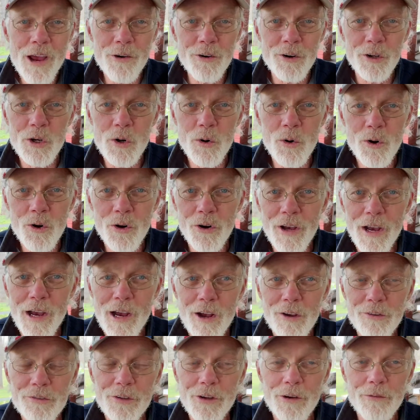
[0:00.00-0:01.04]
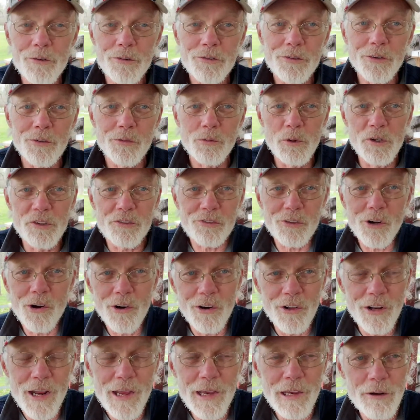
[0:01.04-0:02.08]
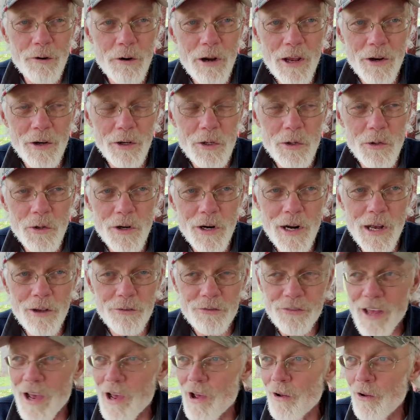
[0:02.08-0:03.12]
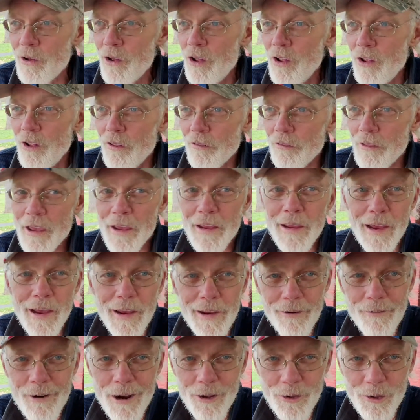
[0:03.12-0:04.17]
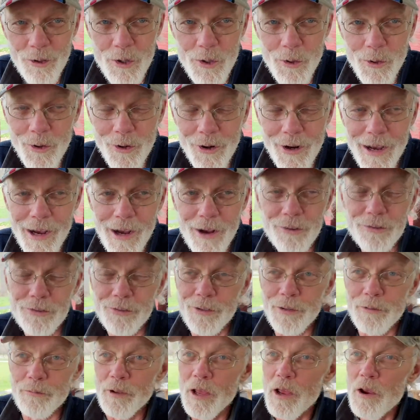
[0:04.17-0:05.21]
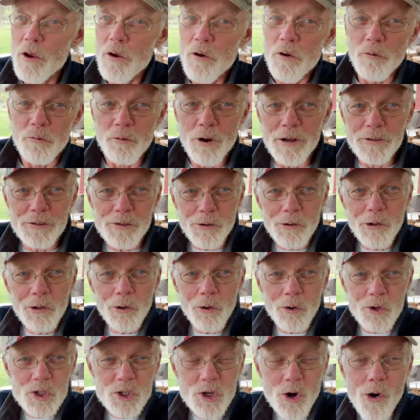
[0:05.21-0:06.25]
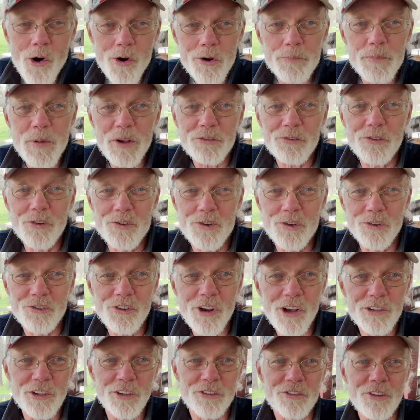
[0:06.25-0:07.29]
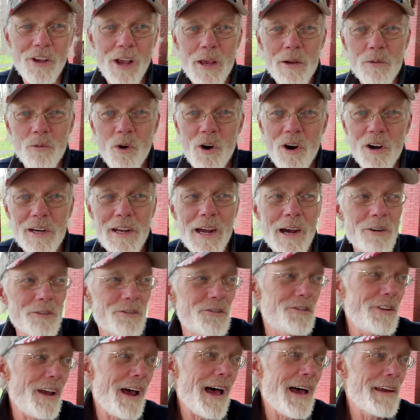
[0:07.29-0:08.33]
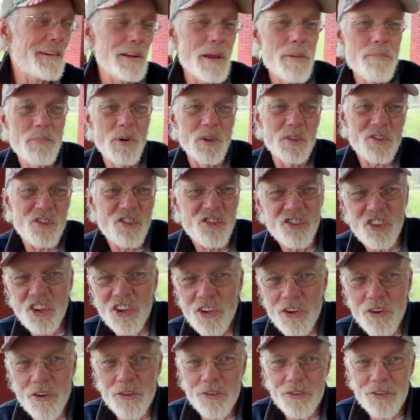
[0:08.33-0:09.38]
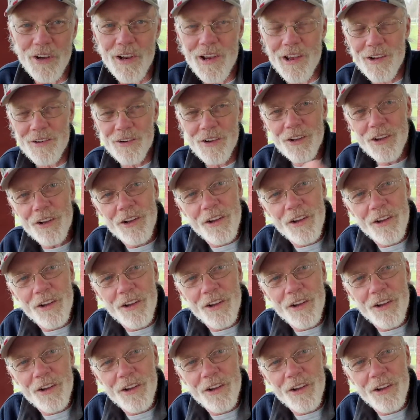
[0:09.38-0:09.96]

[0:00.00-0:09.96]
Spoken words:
the courthouse. Ever since we started hanging around the courthouse, now they hang around the courthouse and they write their little chalk messages on the sidewalk outside. They put stickers on the